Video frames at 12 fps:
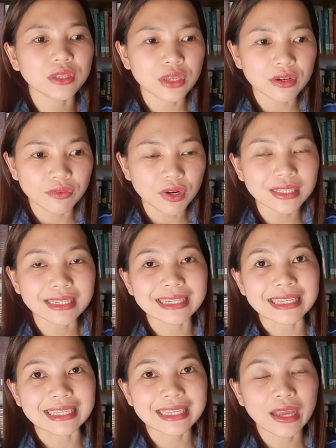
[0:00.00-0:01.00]

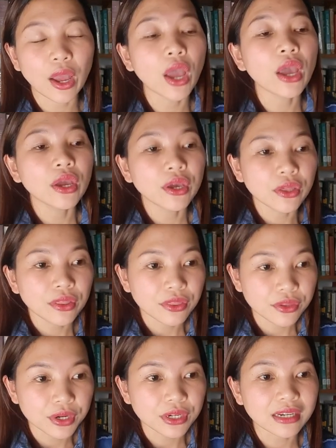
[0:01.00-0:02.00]
universities,
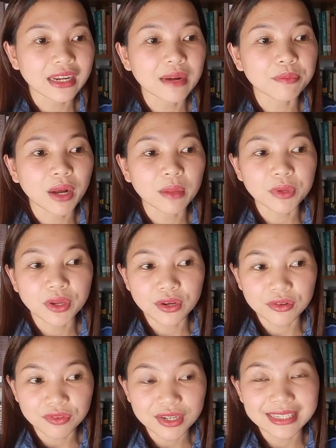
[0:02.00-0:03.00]
39 public
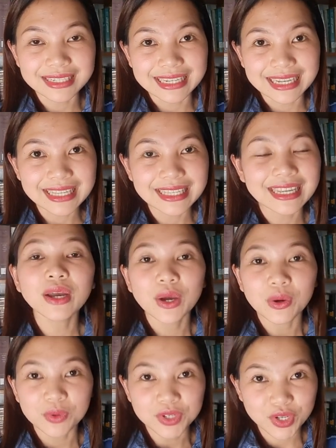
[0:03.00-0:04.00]
universities,
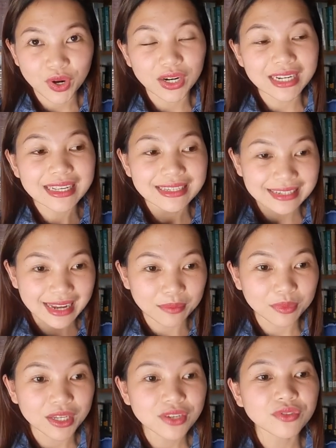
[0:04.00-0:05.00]
which are
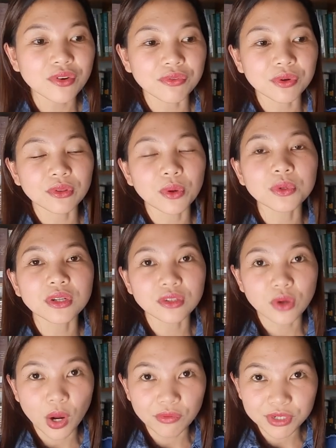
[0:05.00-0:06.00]
established for local
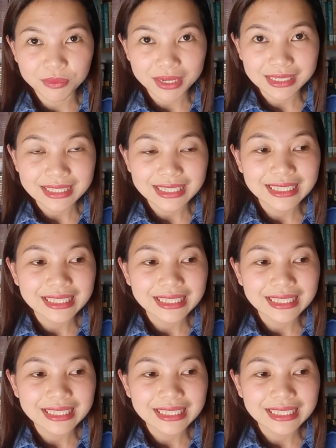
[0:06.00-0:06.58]
government,